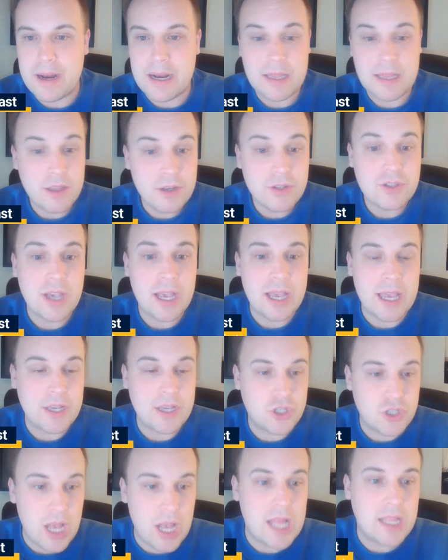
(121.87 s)
But it looks like a
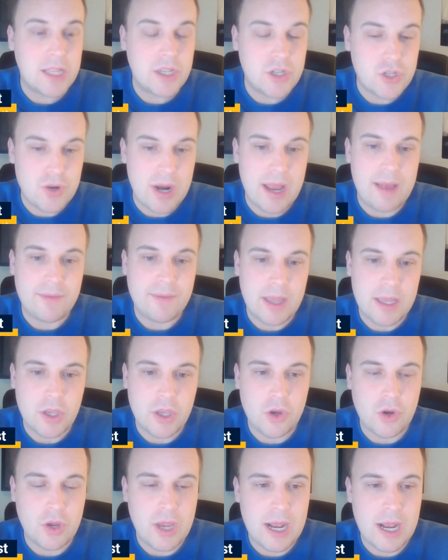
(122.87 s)
solid draft.
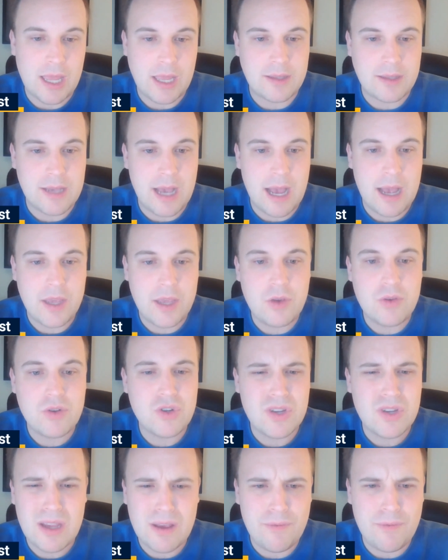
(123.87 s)
Like, you're getting a top,
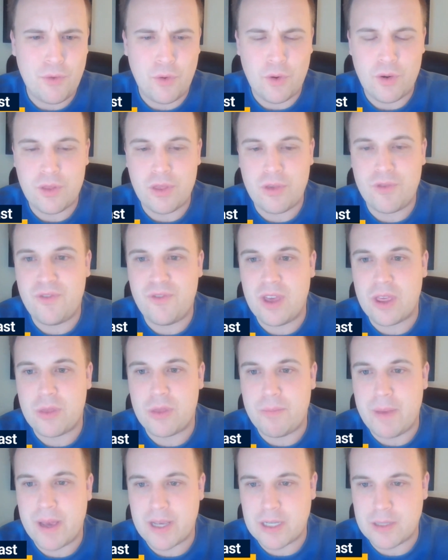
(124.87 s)
usually a fourth,
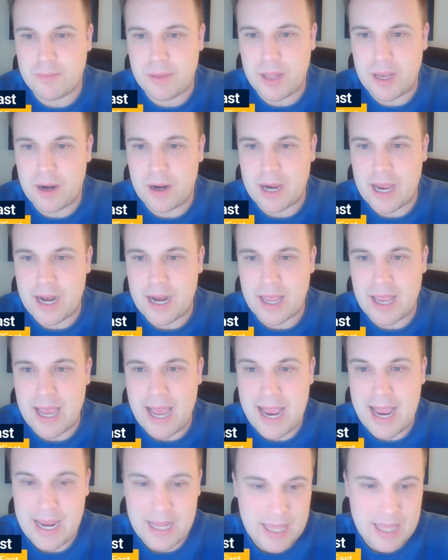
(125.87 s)
fifth best player kind of
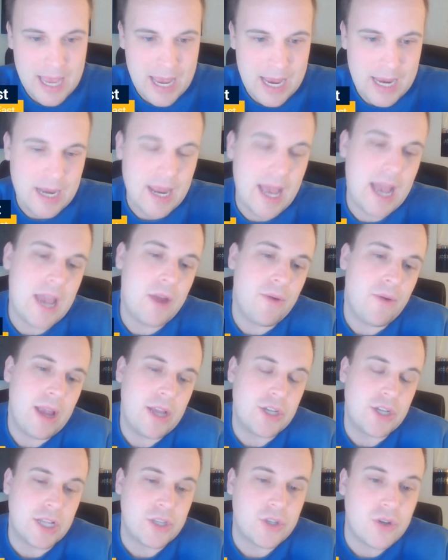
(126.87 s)
guy in the 8, 9
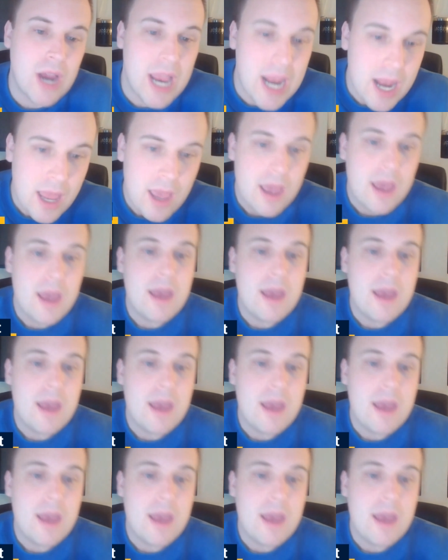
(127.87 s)
range. That's great.